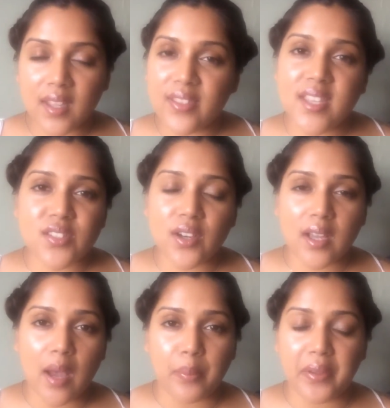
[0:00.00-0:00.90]
these are
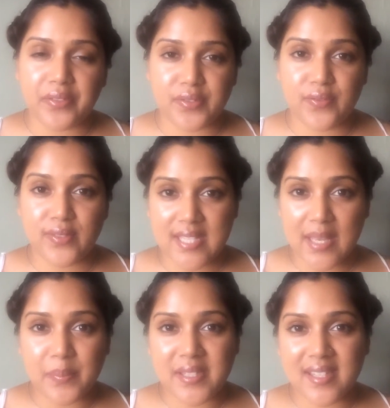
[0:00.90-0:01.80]
a couple of
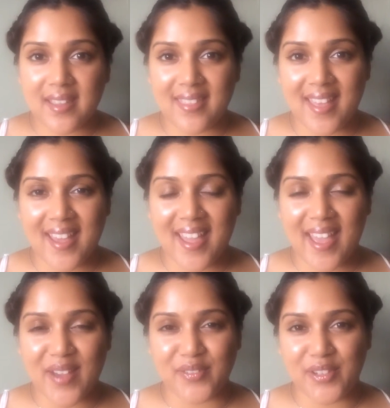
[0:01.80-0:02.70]
tips that I
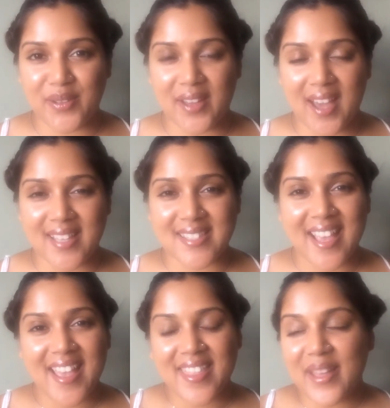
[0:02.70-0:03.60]
have for you guys
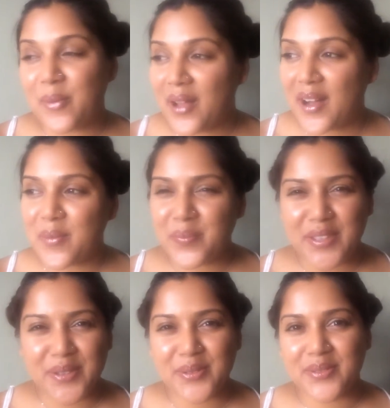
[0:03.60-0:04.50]
that will help
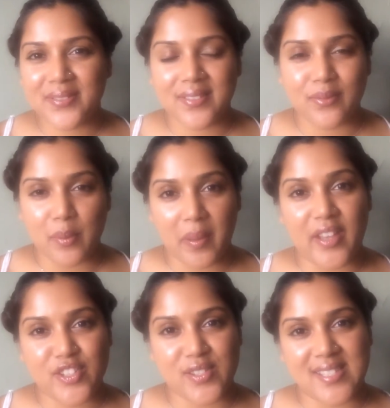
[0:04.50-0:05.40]
you
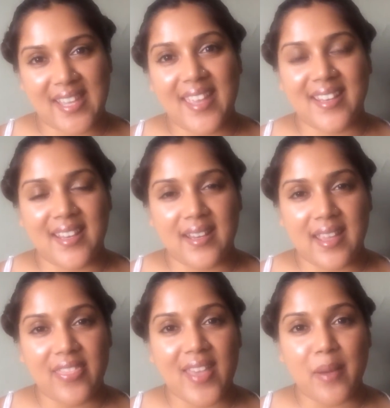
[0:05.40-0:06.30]
replenish your skin and
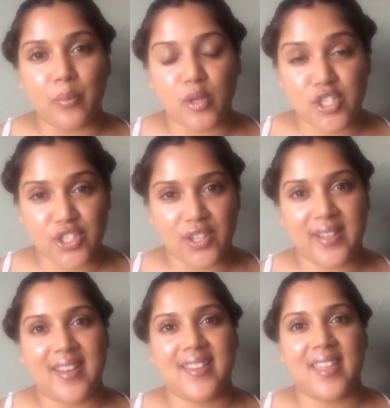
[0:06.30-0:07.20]
get that moisture
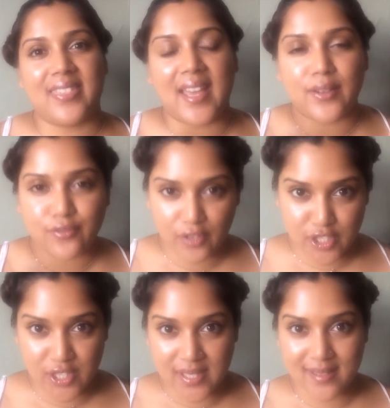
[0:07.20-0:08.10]
and get that
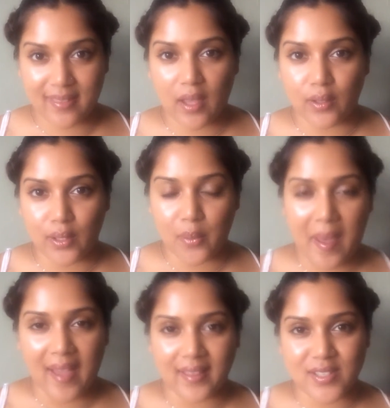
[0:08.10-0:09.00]
freshness and that glow
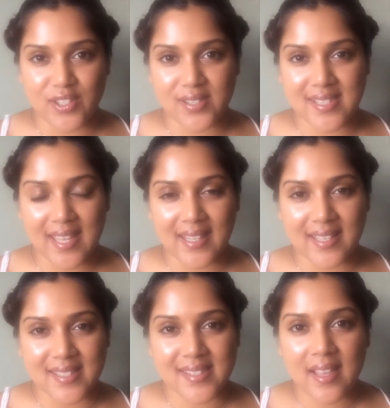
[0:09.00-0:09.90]
back into your skin,
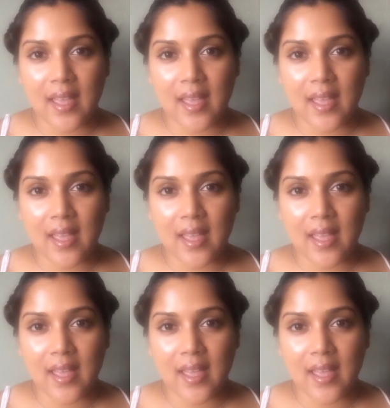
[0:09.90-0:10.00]
because